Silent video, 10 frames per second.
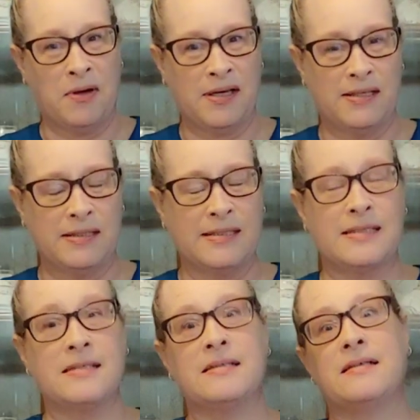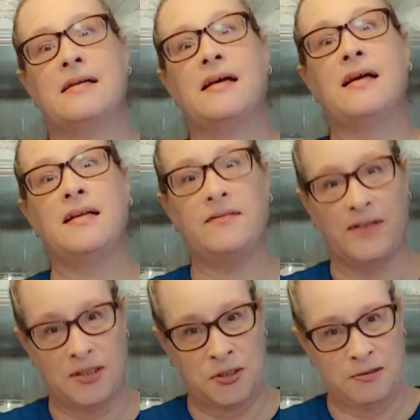was an
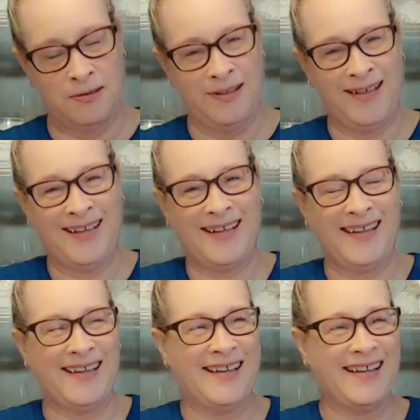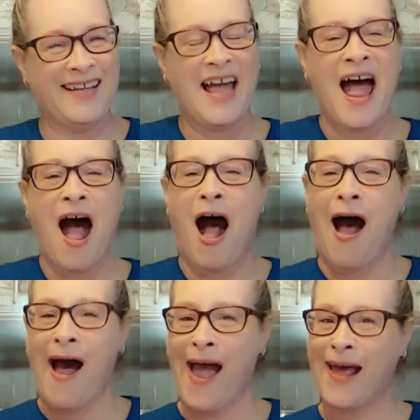adventure.
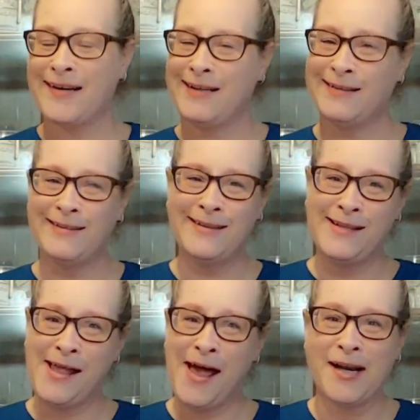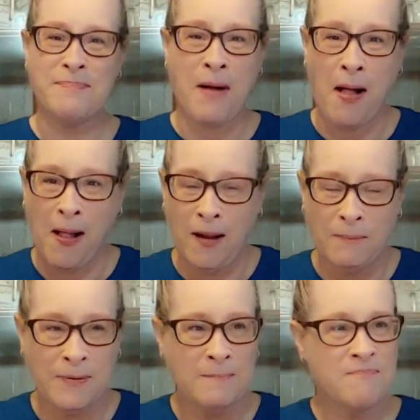I had a lot of
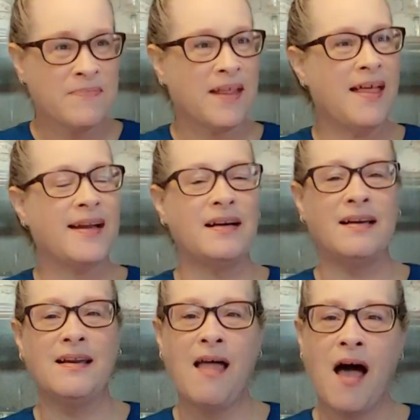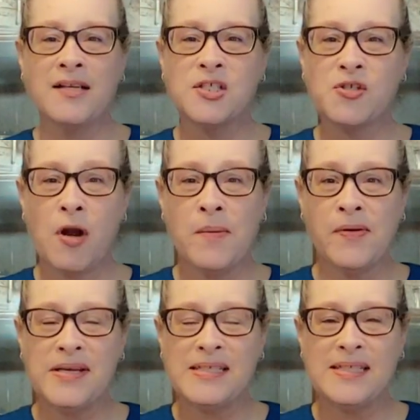pulp and a lot of
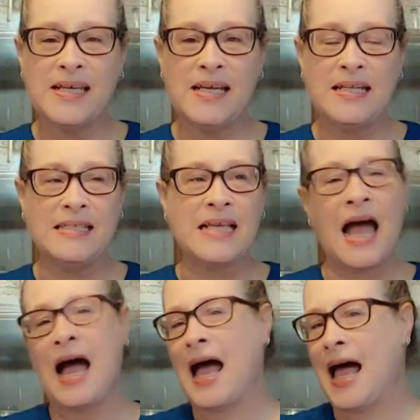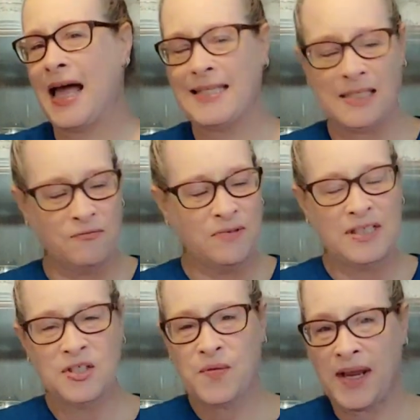strawberry seeds. I didn't
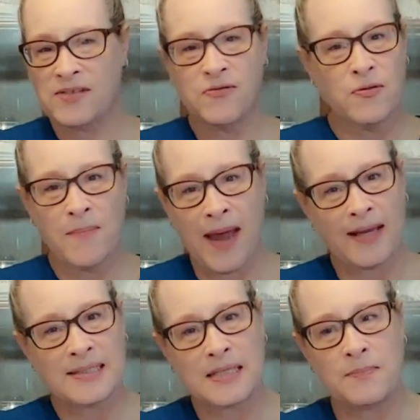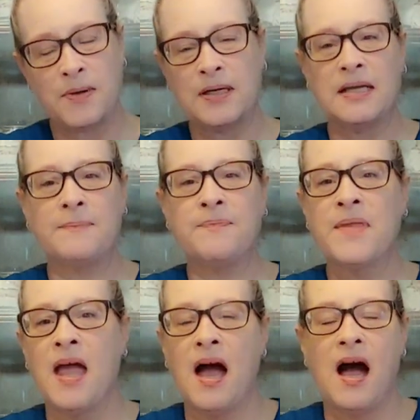really transfer them back into the bucket.
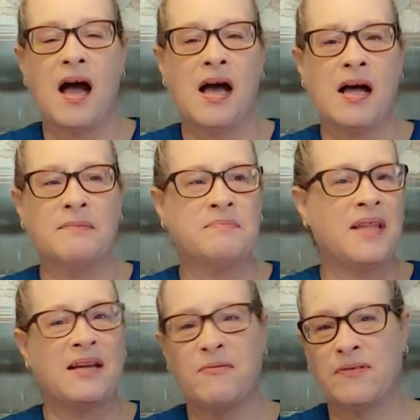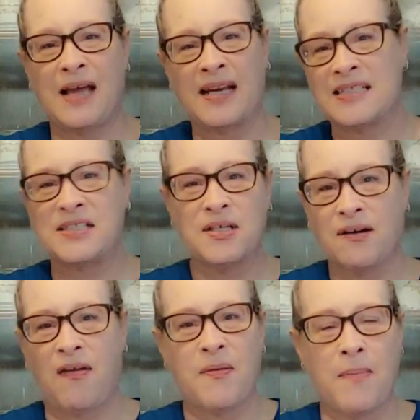They kind of
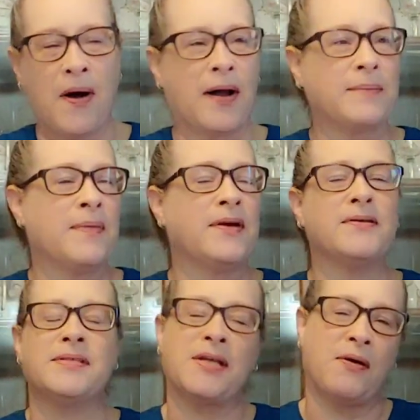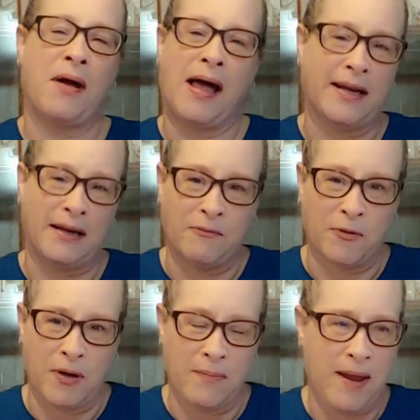stuck on the bottom there, so I didn't
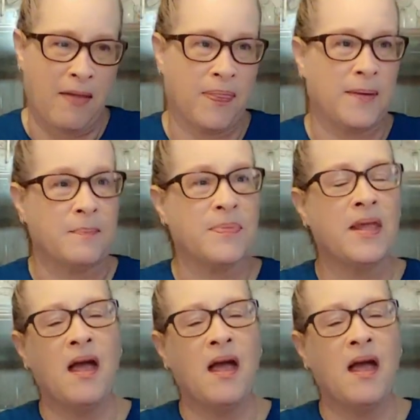worry about them.